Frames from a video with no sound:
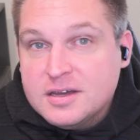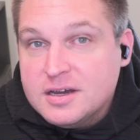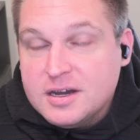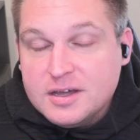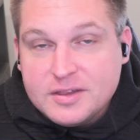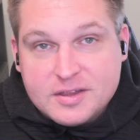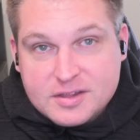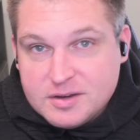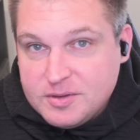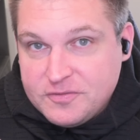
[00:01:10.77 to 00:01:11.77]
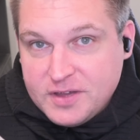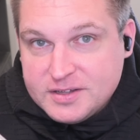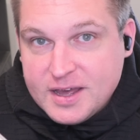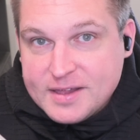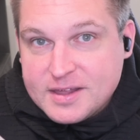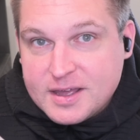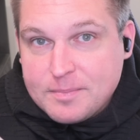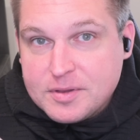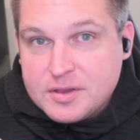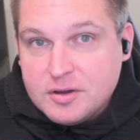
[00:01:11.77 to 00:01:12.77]
Uh, this is going to be a fantastic
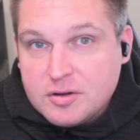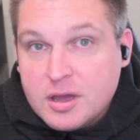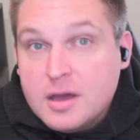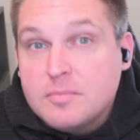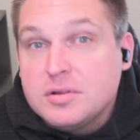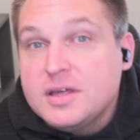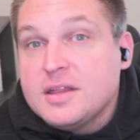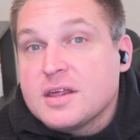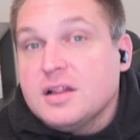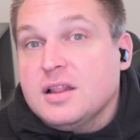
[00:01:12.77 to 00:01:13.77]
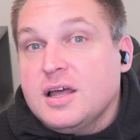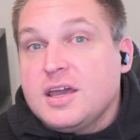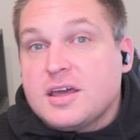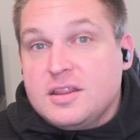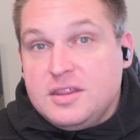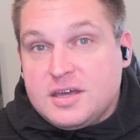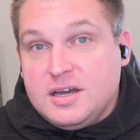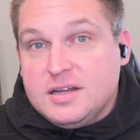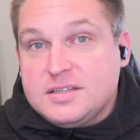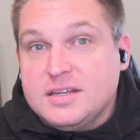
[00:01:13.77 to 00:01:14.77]
episode. Please like the
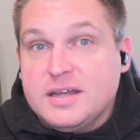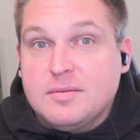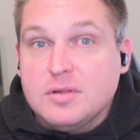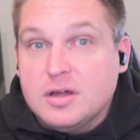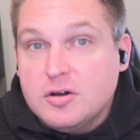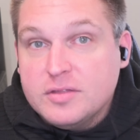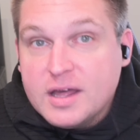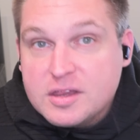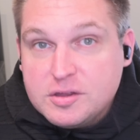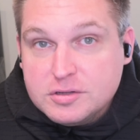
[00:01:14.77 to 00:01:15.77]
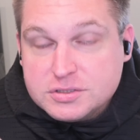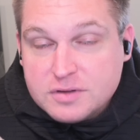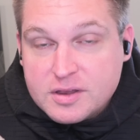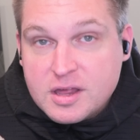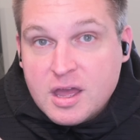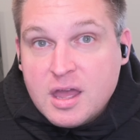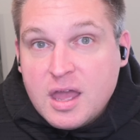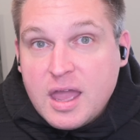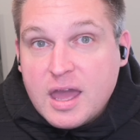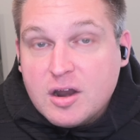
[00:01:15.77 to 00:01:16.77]
content down below. That's huge for us.
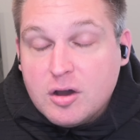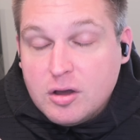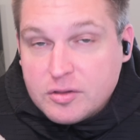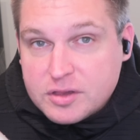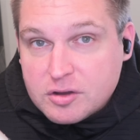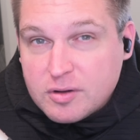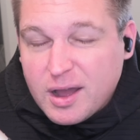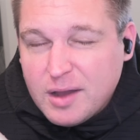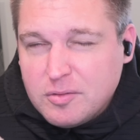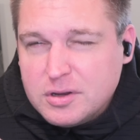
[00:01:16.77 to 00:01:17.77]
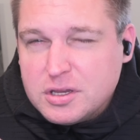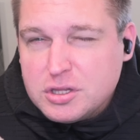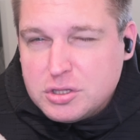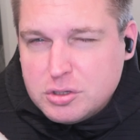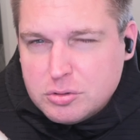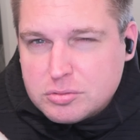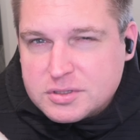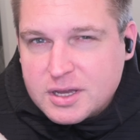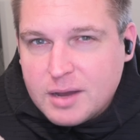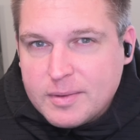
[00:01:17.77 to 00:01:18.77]
And also, I want you to
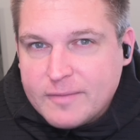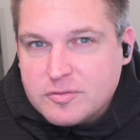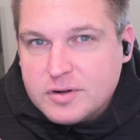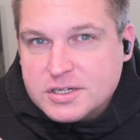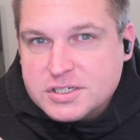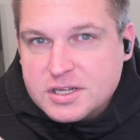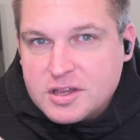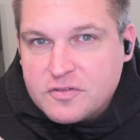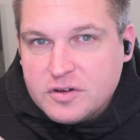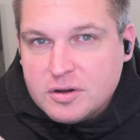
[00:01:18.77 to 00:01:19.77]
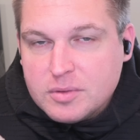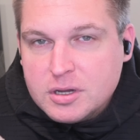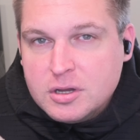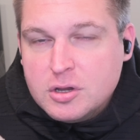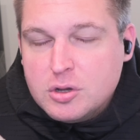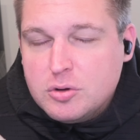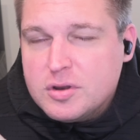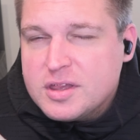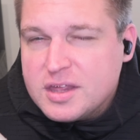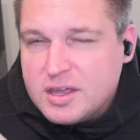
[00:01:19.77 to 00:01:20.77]
comment after watching his film. Who
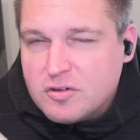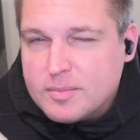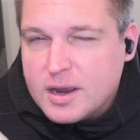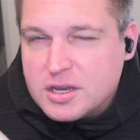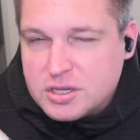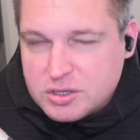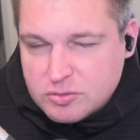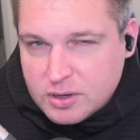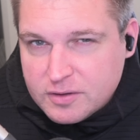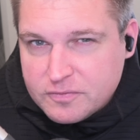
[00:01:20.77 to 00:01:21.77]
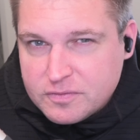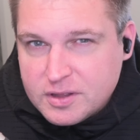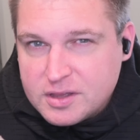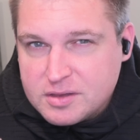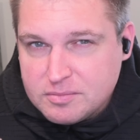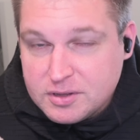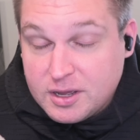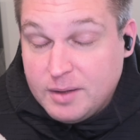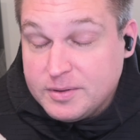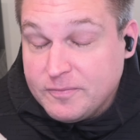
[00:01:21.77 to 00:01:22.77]
does he remind you of? Is a
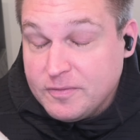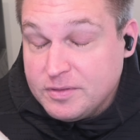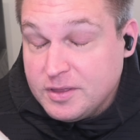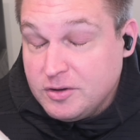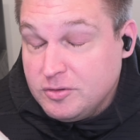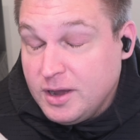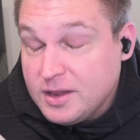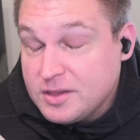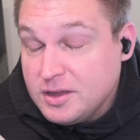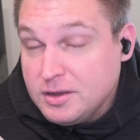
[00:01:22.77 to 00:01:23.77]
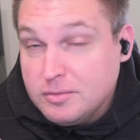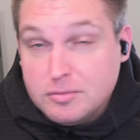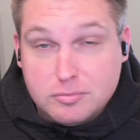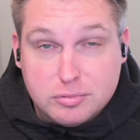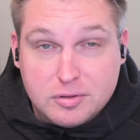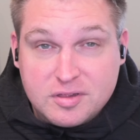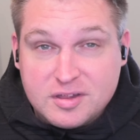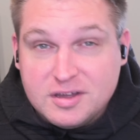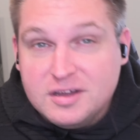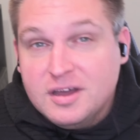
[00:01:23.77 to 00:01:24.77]
comp different than who I say? We'll
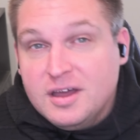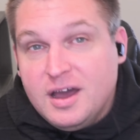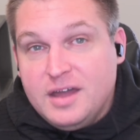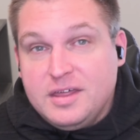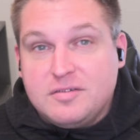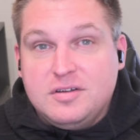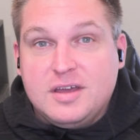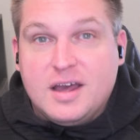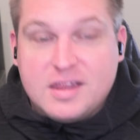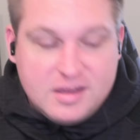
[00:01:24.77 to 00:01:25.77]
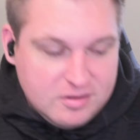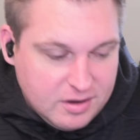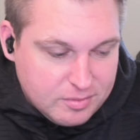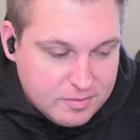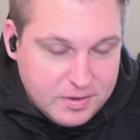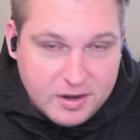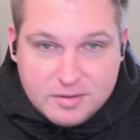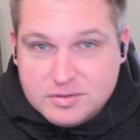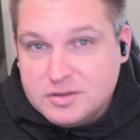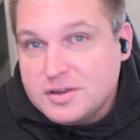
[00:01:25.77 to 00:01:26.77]
see. I think when you guys see who I'm comparing
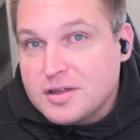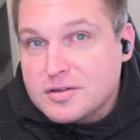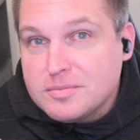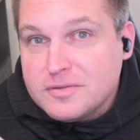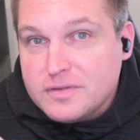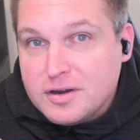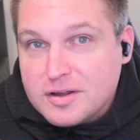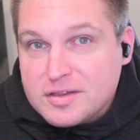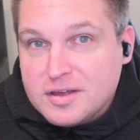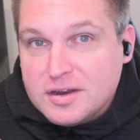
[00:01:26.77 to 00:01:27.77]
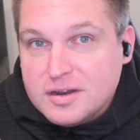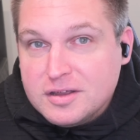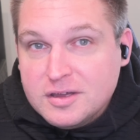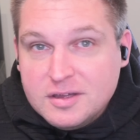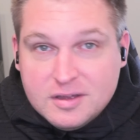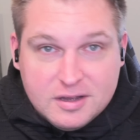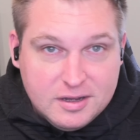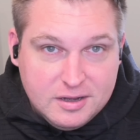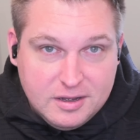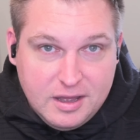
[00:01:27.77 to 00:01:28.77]
him to, you guys are going to be very excited.
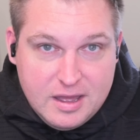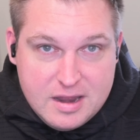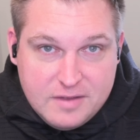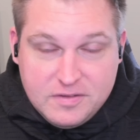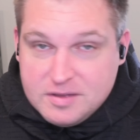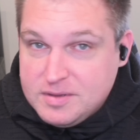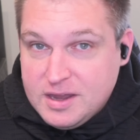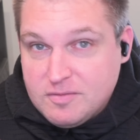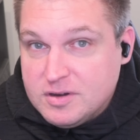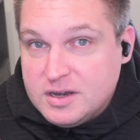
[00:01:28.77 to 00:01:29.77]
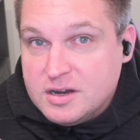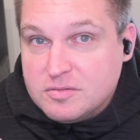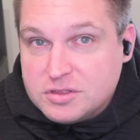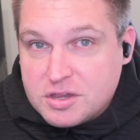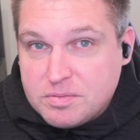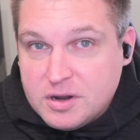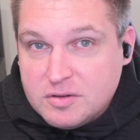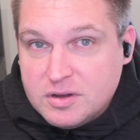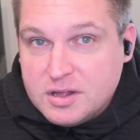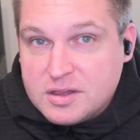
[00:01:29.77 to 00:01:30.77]
Uh, and if he can be anywhere near what this player
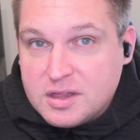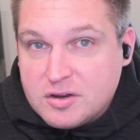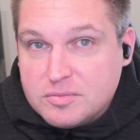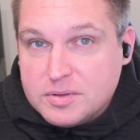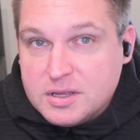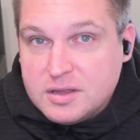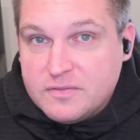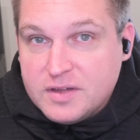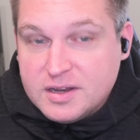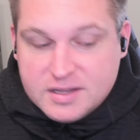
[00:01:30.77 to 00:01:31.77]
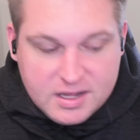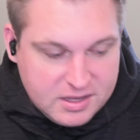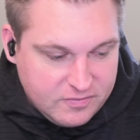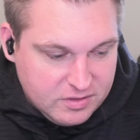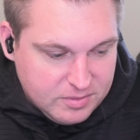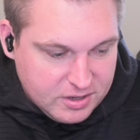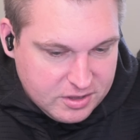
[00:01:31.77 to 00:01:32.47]
was, it'll be fantastic for the Bucs.